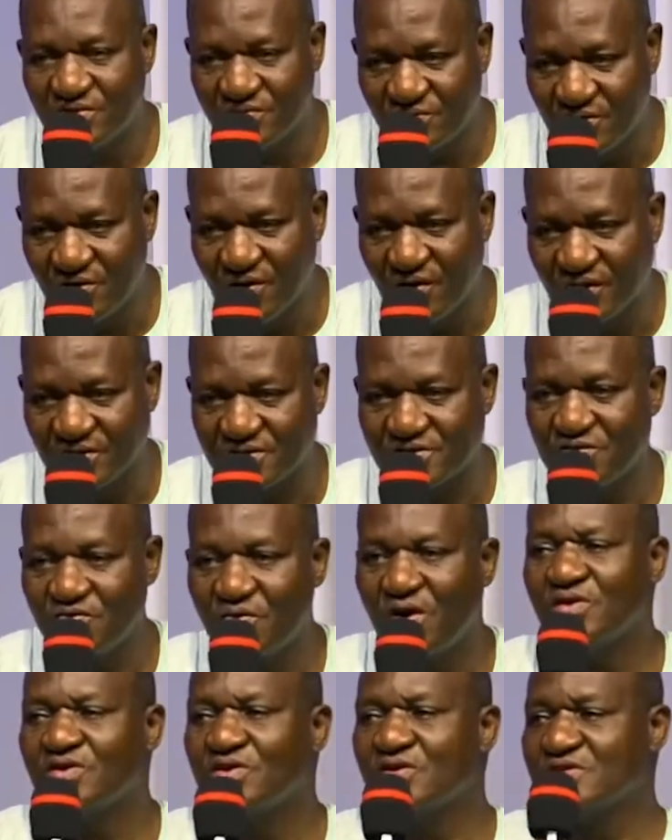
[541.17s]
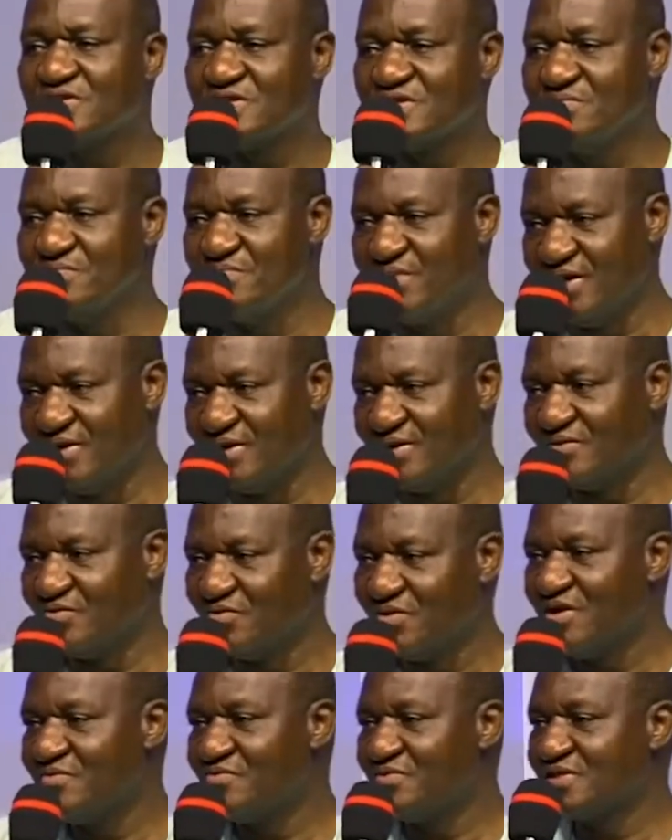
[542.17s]
God? What does it mean
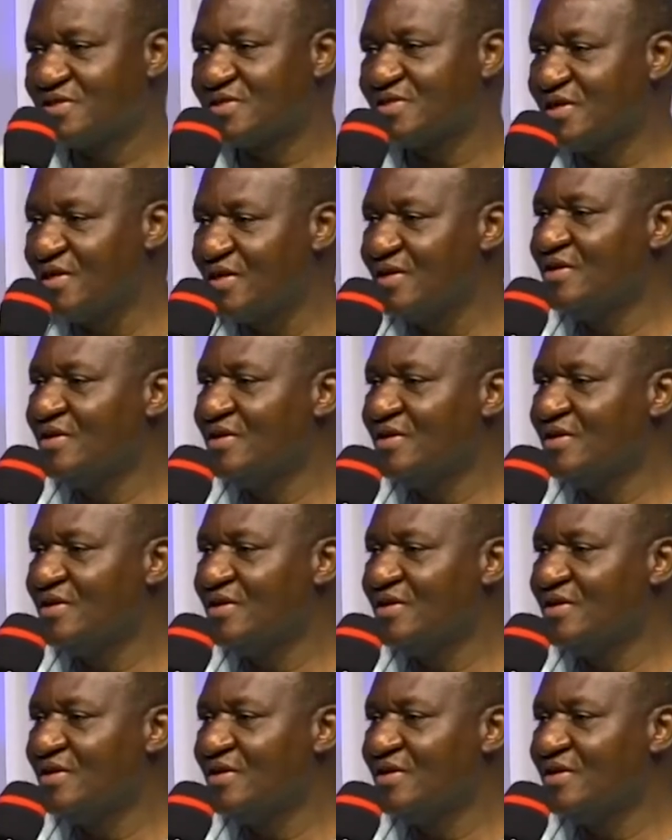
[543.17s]
when we say